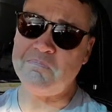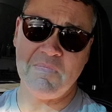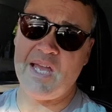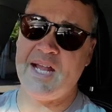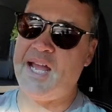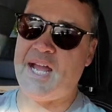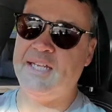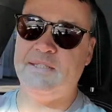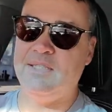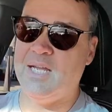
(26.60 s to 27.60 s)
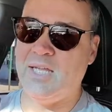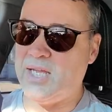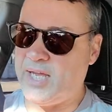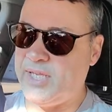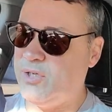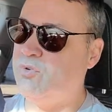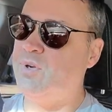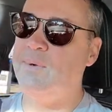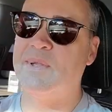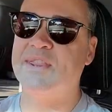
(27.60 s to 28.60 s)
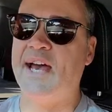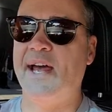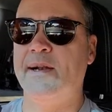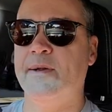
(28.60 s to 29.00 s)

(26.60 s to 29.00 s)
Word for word: And I, I, I, I agree with that